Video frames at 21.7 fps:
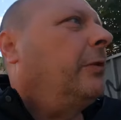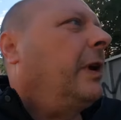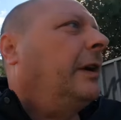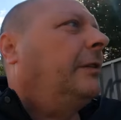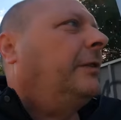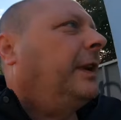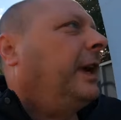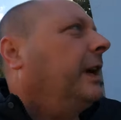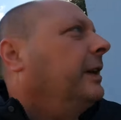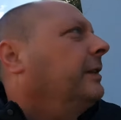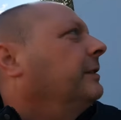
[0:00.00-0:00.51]

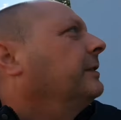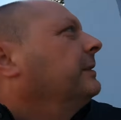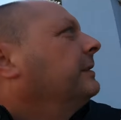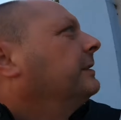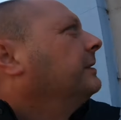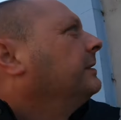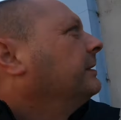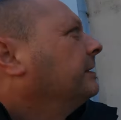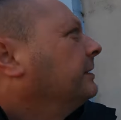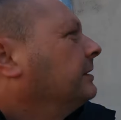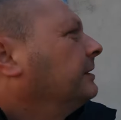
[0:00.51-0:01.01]
around now.
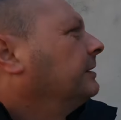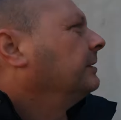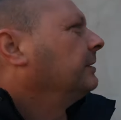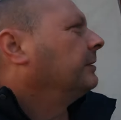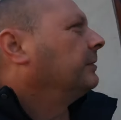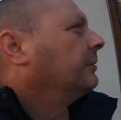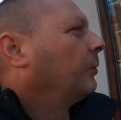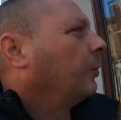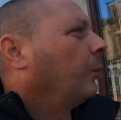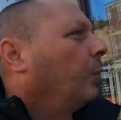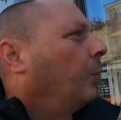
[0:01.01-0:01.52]

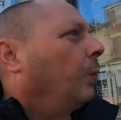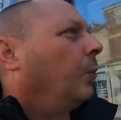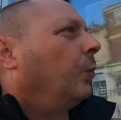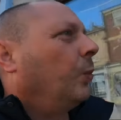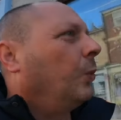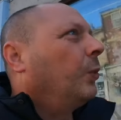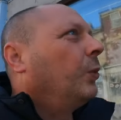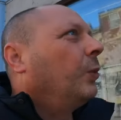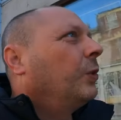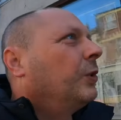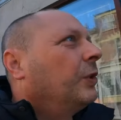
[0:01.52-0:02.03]
Ooh,
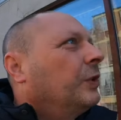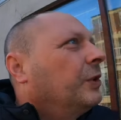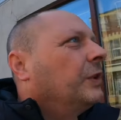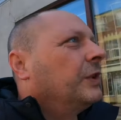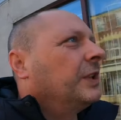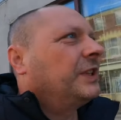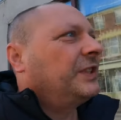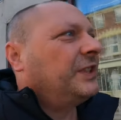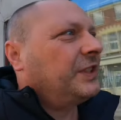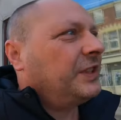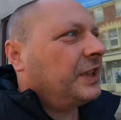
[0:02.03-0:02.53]

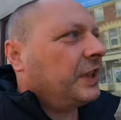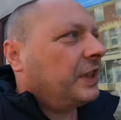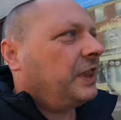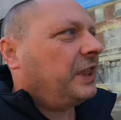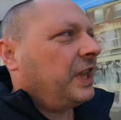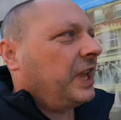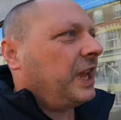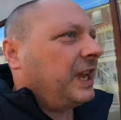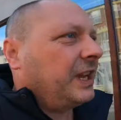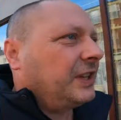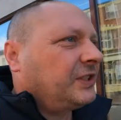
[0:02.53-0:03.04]
this is the
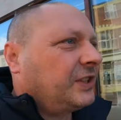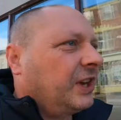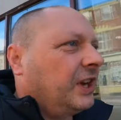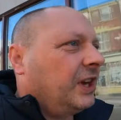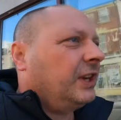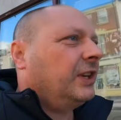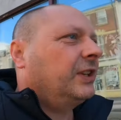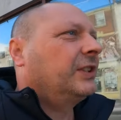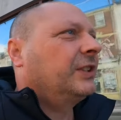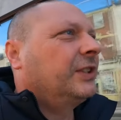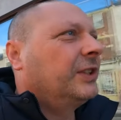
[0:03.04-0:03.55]

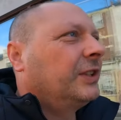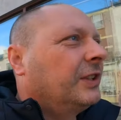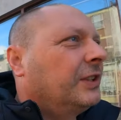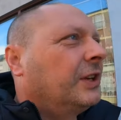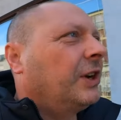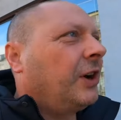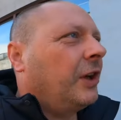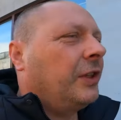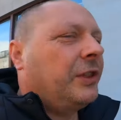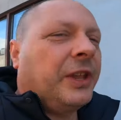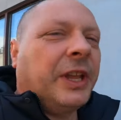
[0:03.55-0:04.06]
theatre.
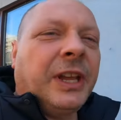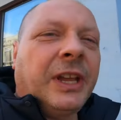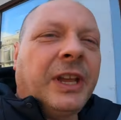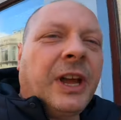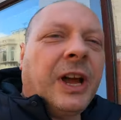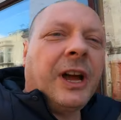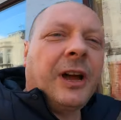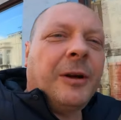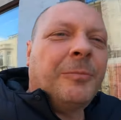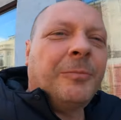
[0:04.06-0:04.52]
I think